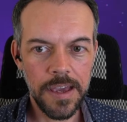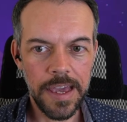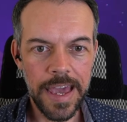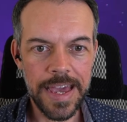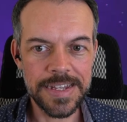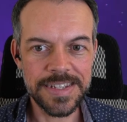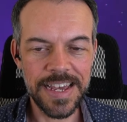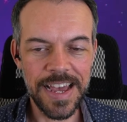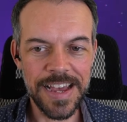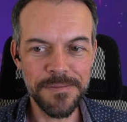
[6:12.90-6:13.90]
And
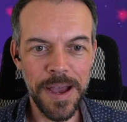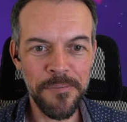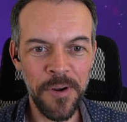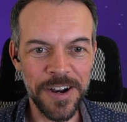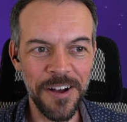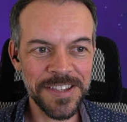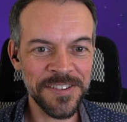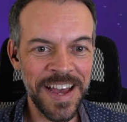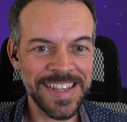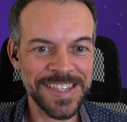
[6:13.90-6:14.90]
my opponent also
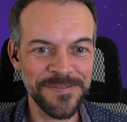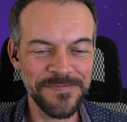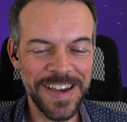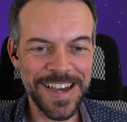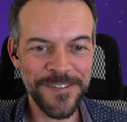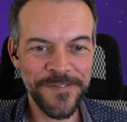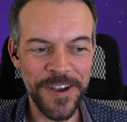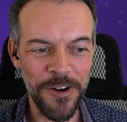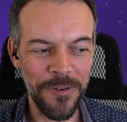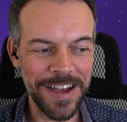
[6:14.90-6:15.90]
had some
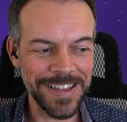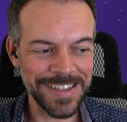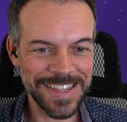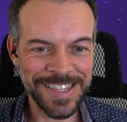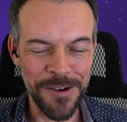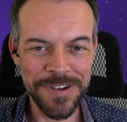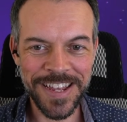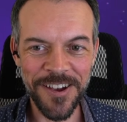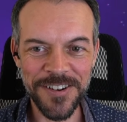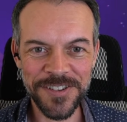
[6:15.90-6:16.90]
farewell summon
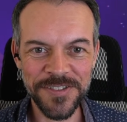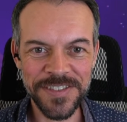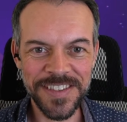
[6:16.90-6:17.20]
characters.